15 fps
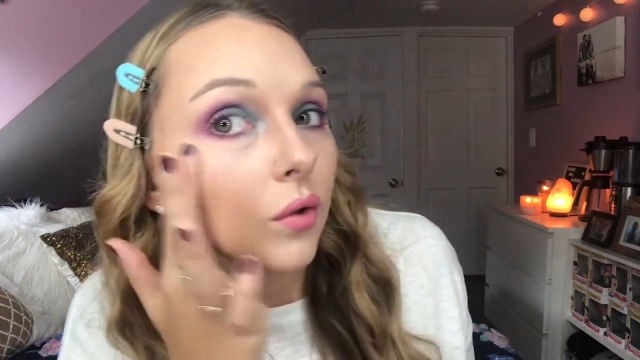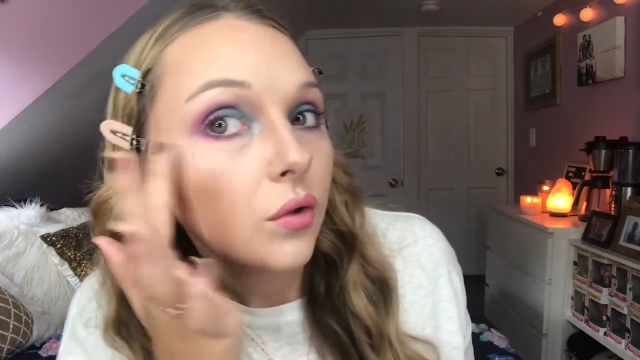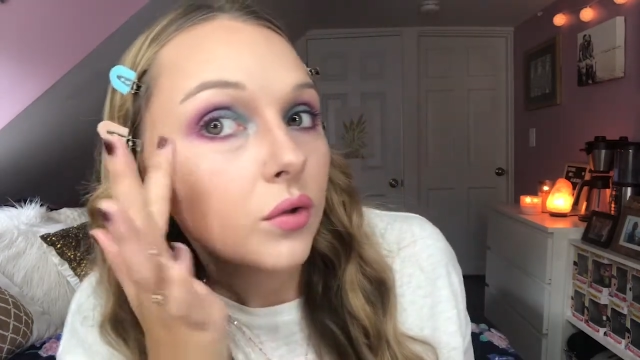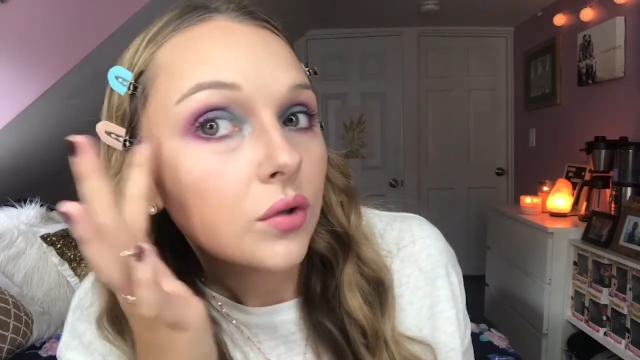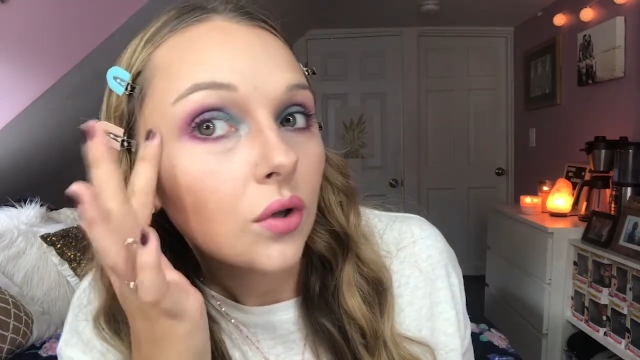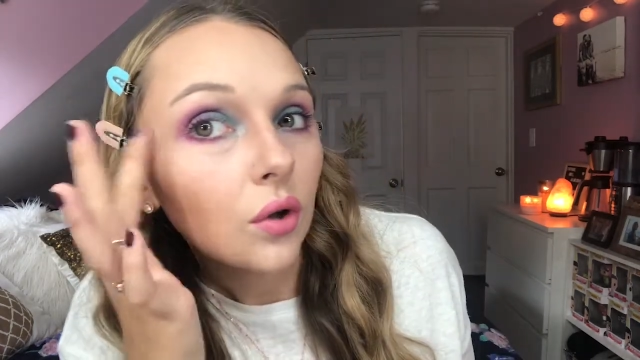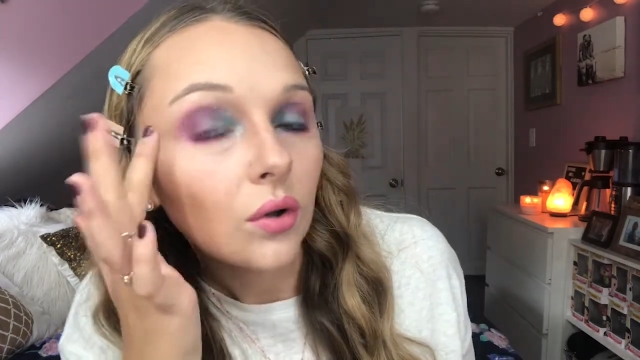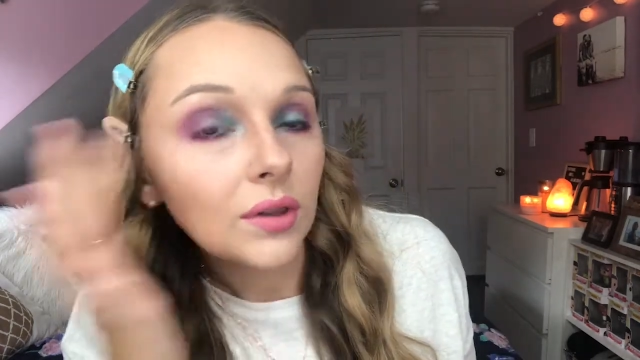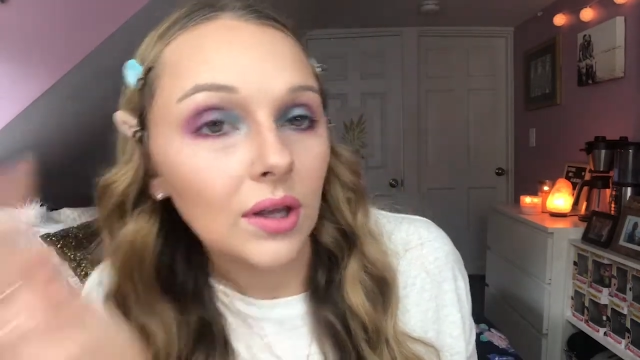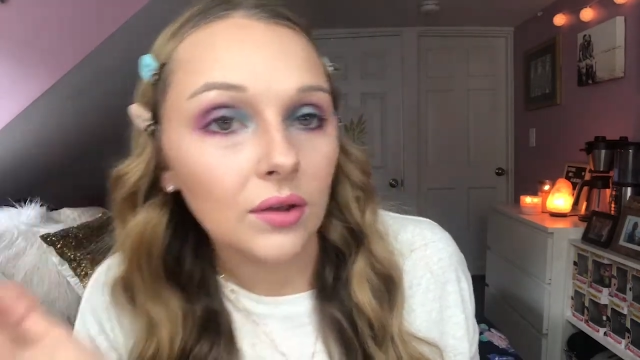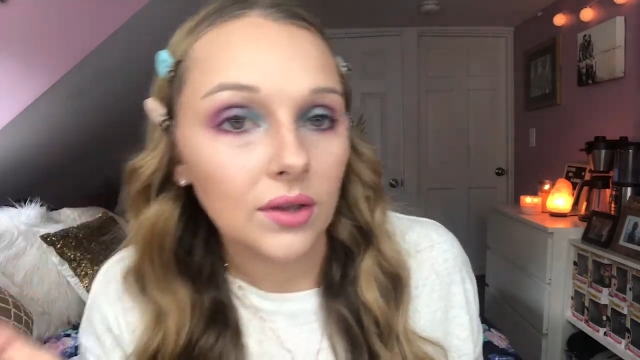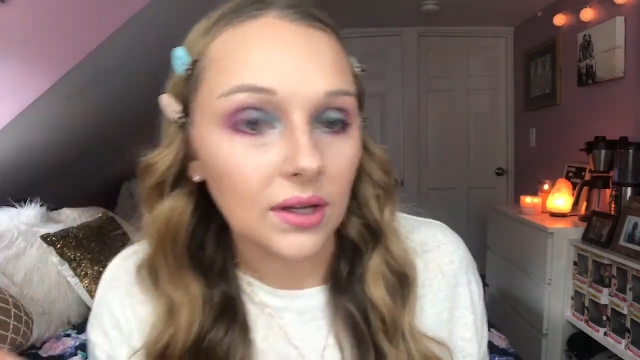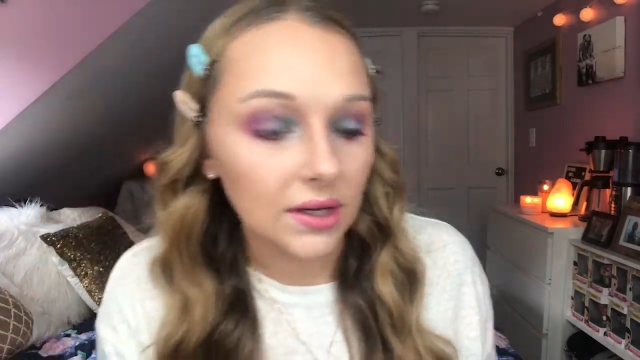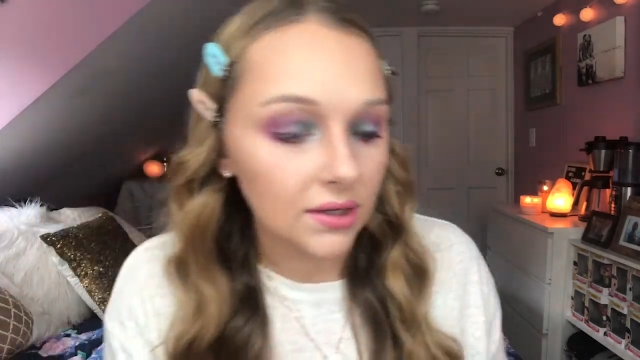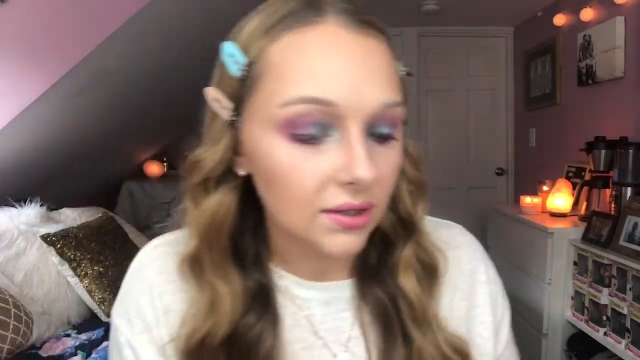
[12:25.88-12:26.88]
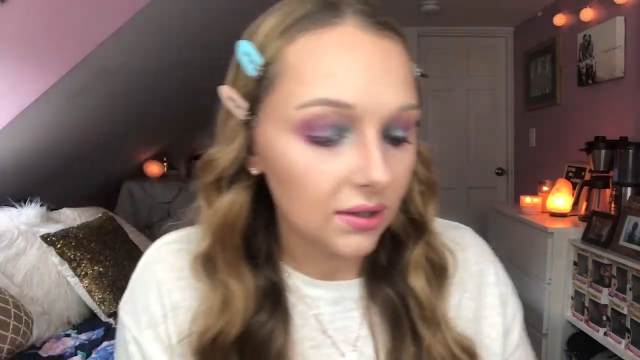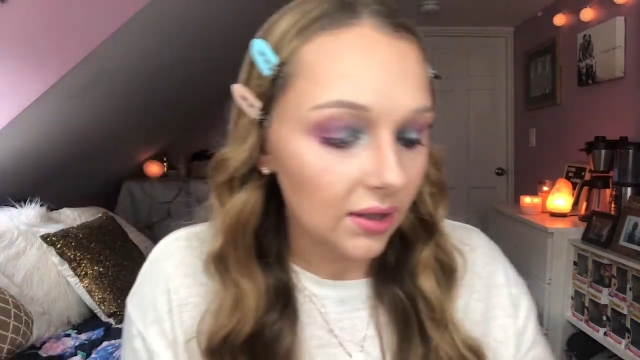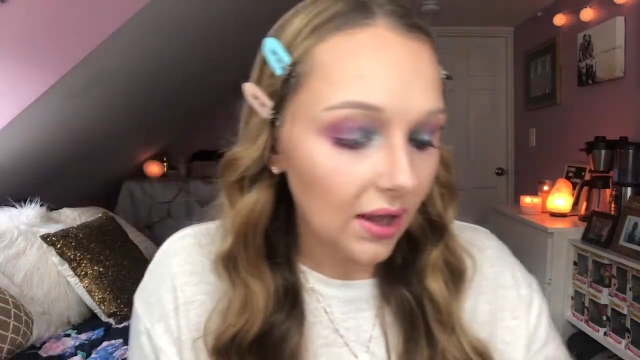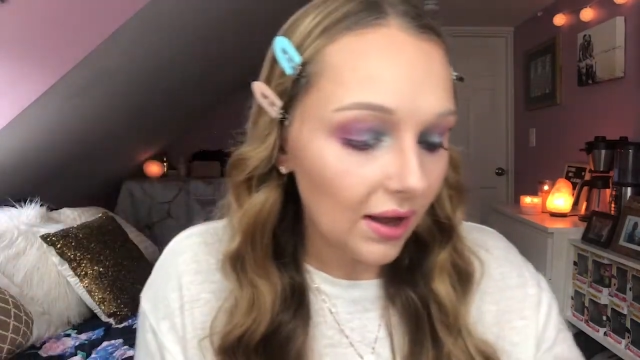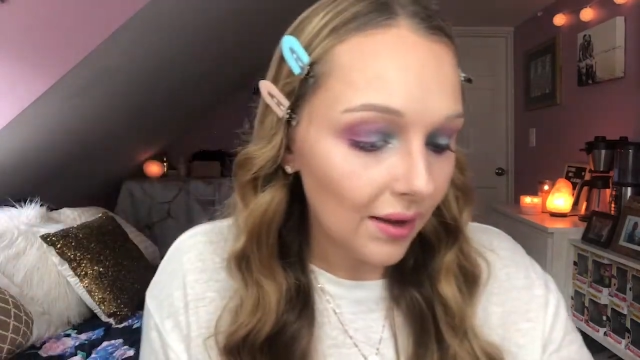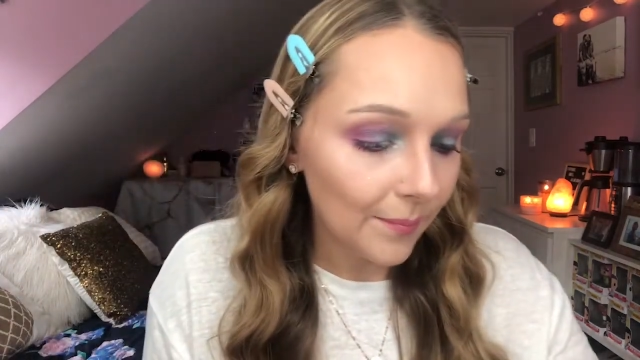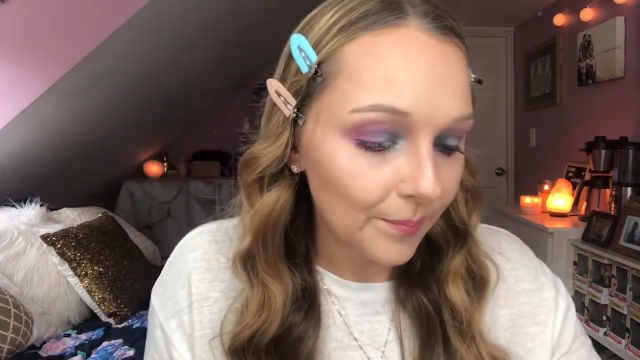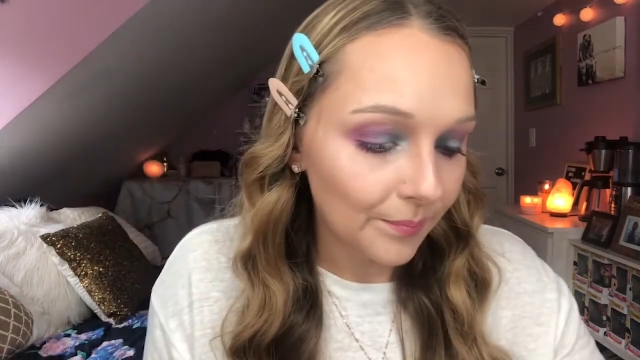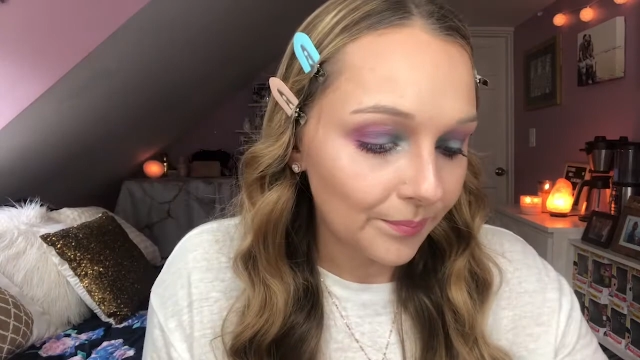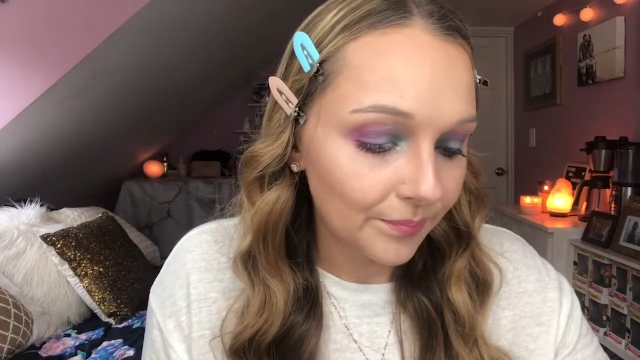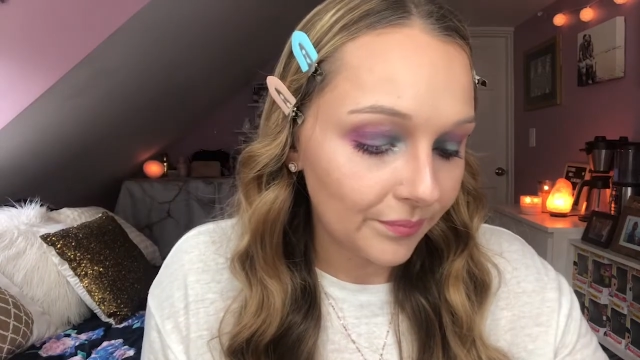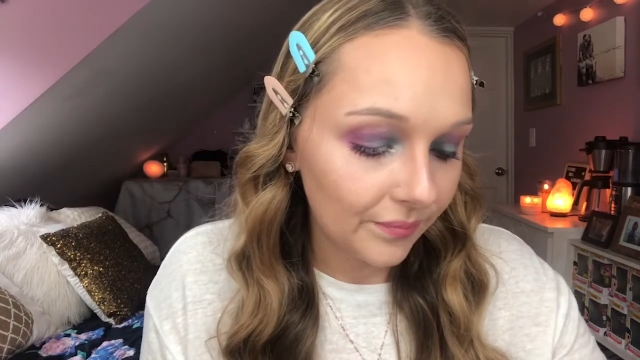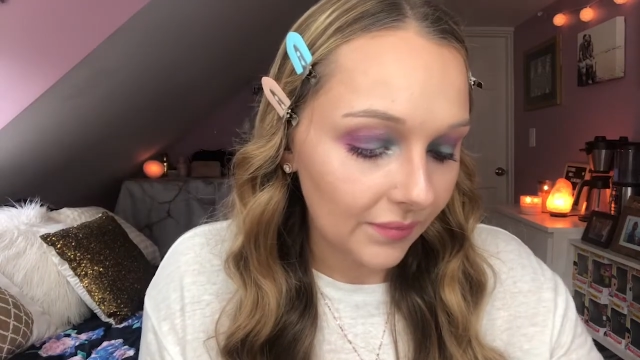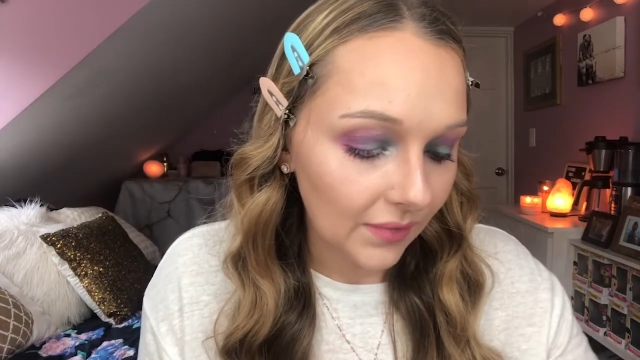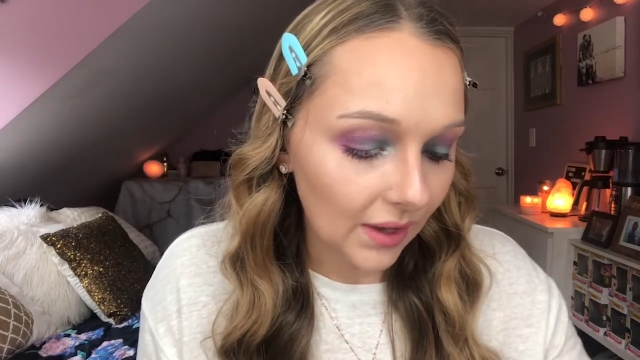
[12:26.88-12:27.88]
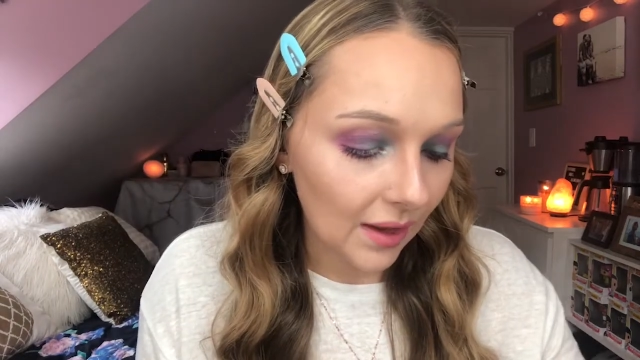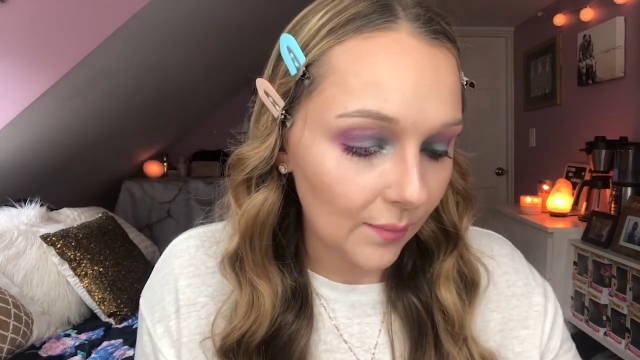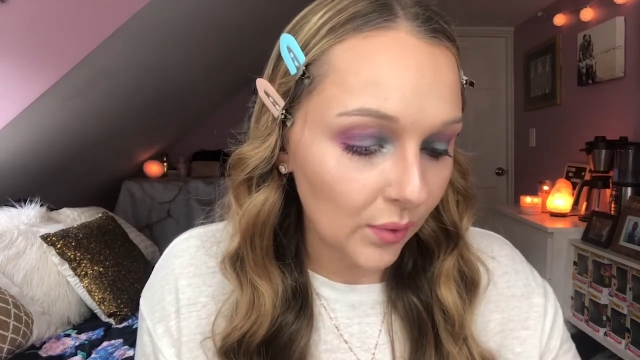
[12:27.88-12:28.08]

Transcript: So now that I did that, I'm